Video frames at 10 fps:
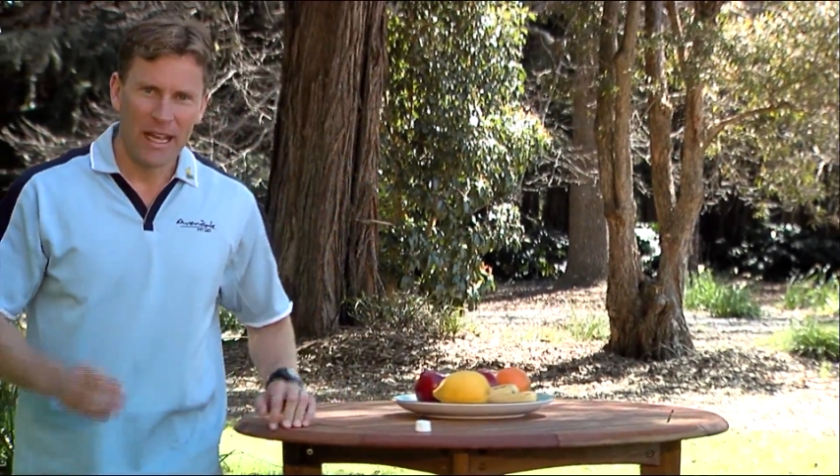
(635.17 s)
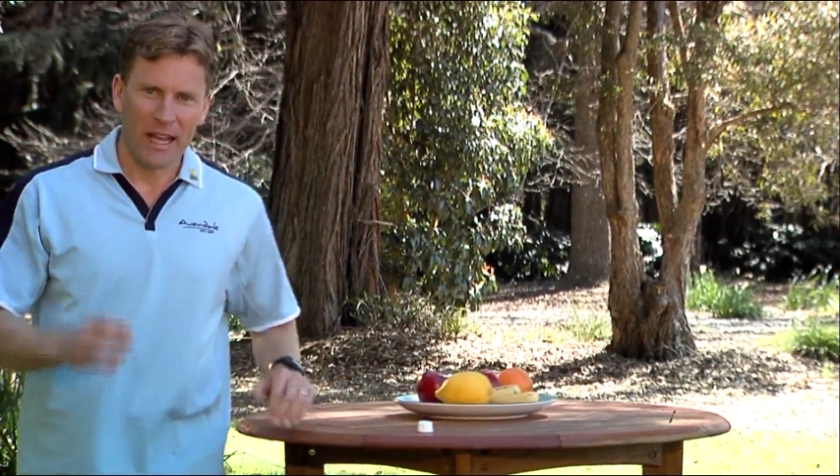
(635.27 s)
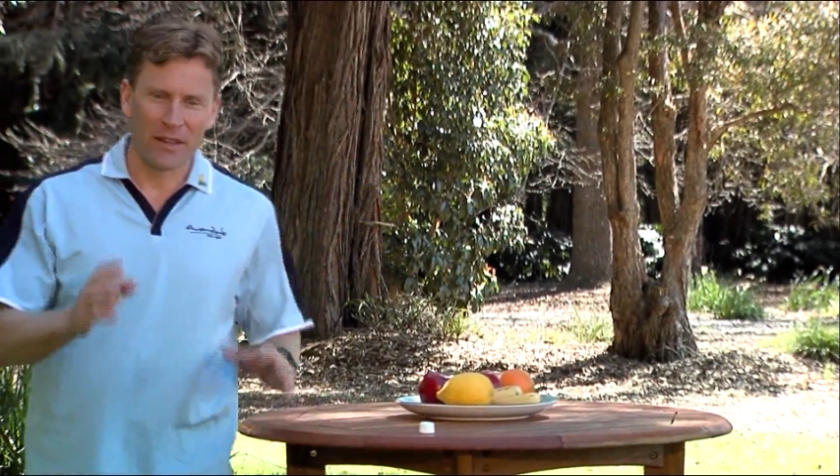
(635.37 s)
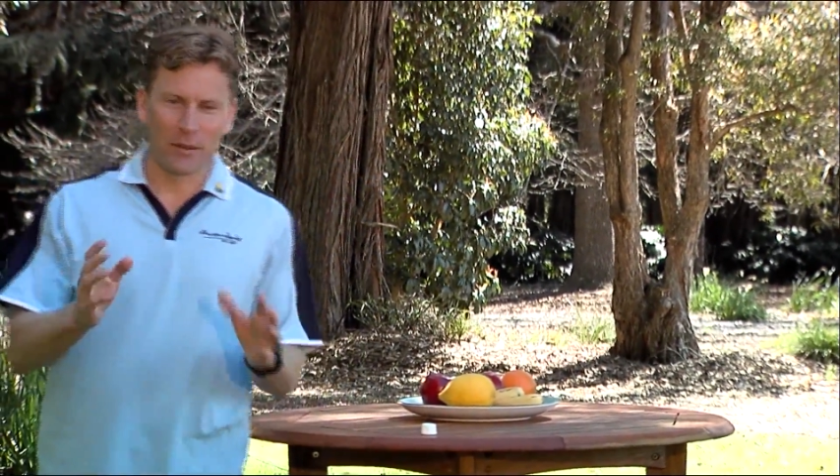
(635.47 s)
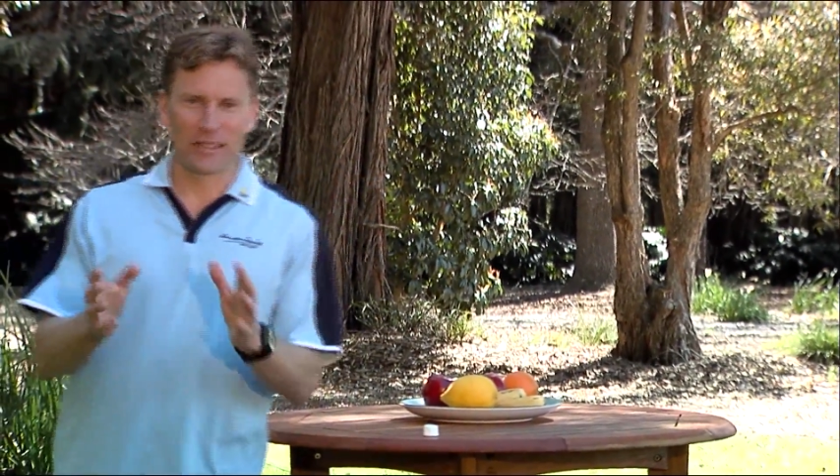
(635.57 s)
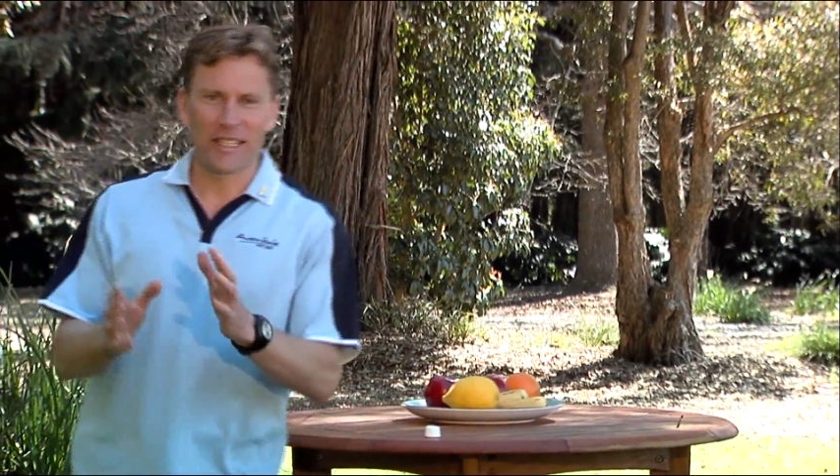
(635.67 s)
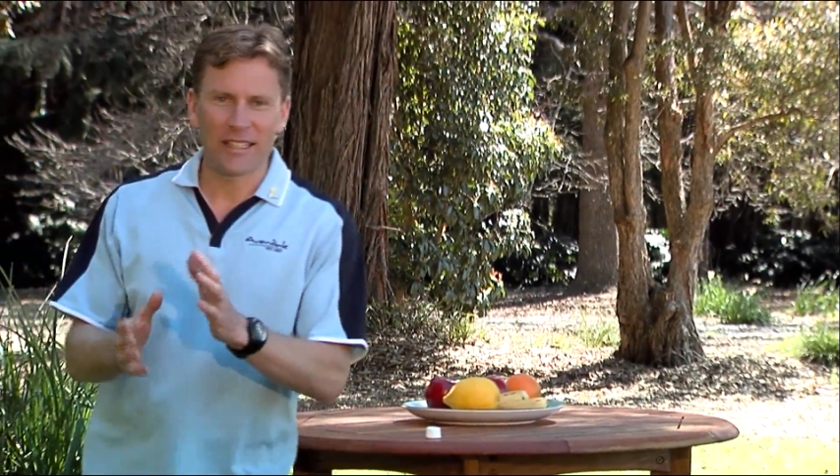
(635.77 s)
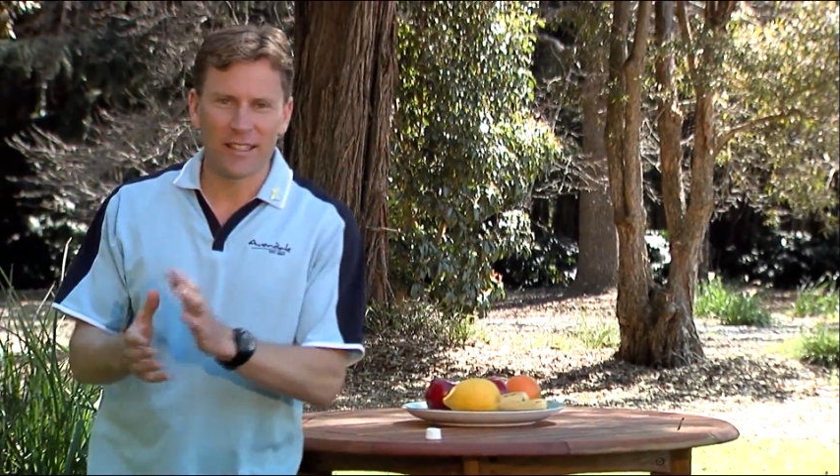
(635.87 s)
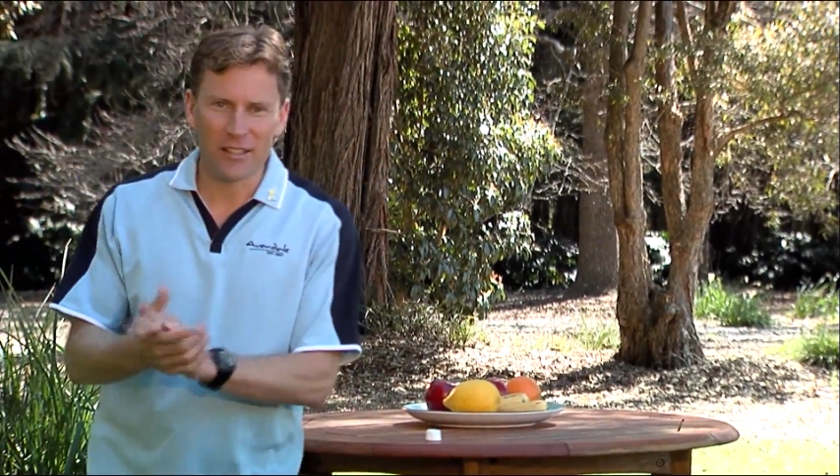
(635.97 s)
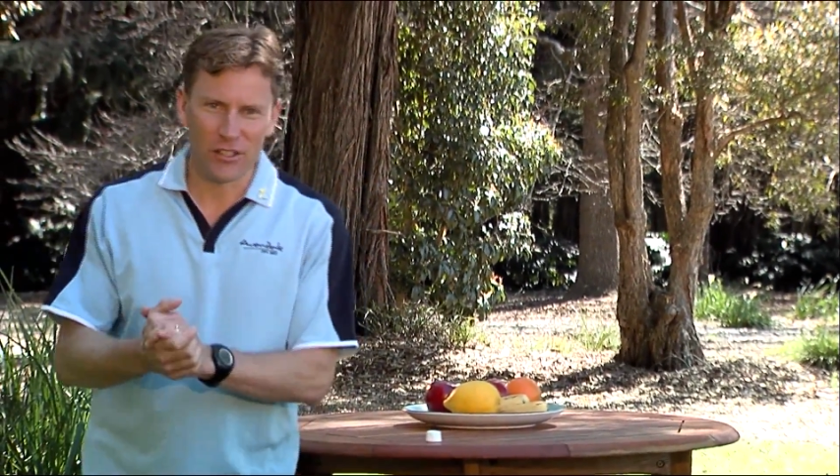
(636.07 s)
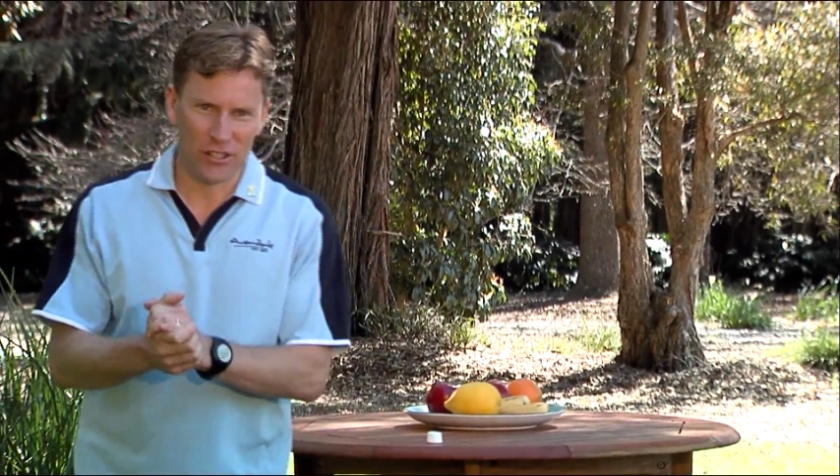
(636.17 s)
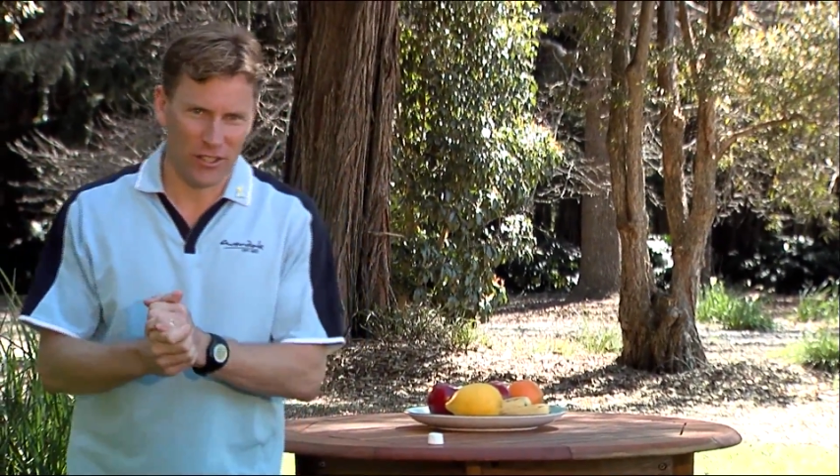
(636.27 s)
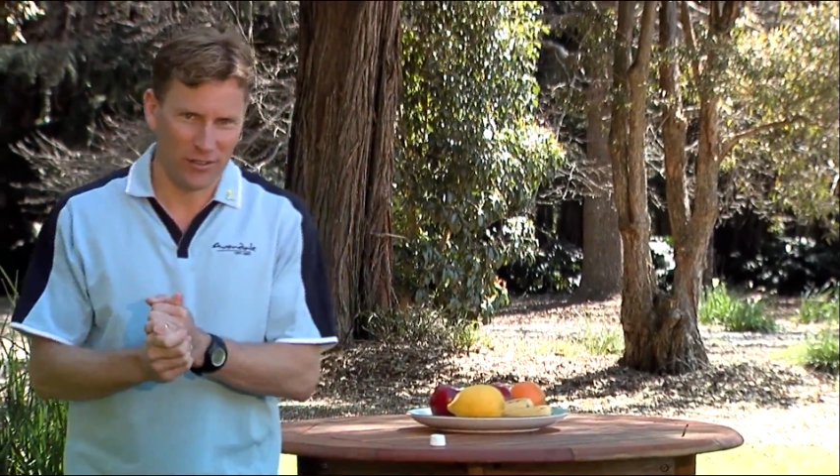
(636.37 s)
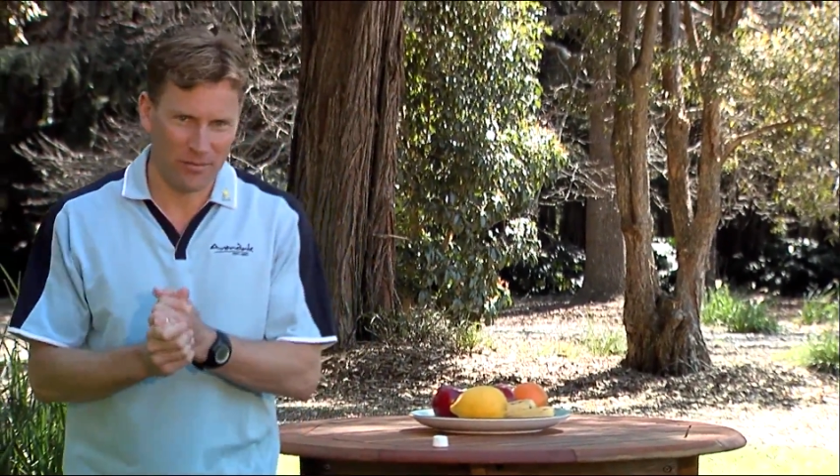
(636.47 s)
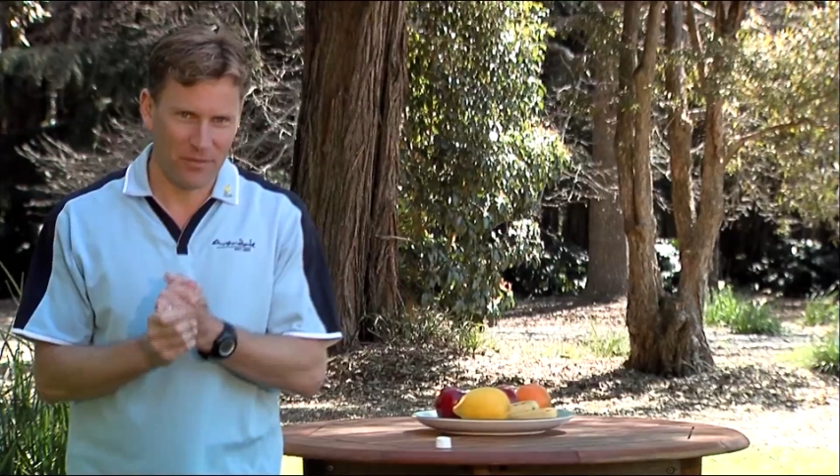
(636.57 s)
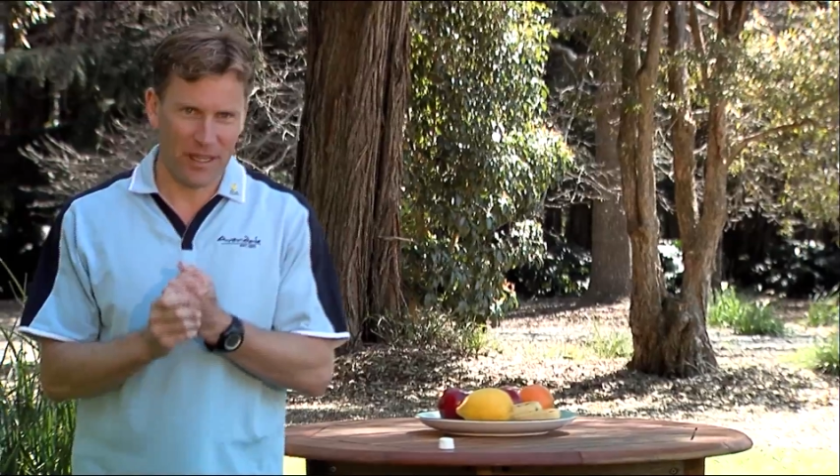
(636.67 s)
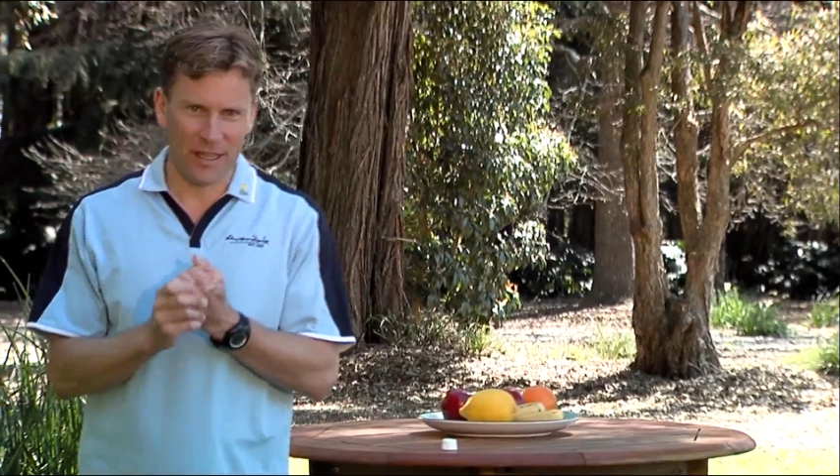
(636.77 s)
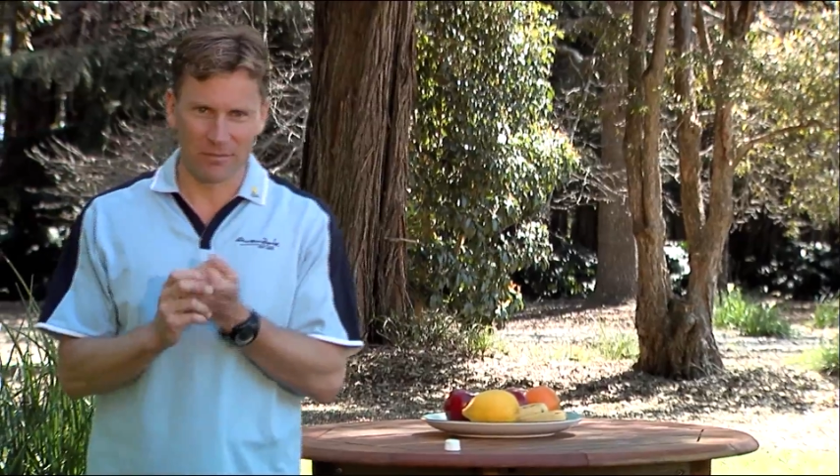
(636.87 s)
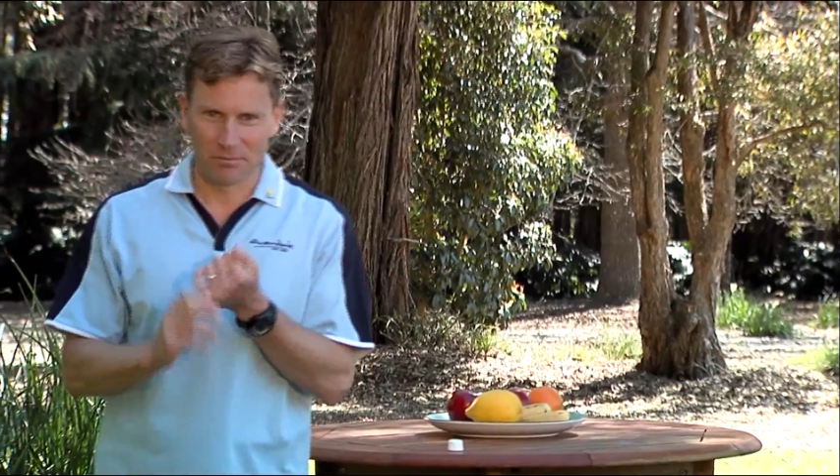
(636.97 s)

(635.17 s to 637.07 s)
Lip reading: and they would say to this child, now,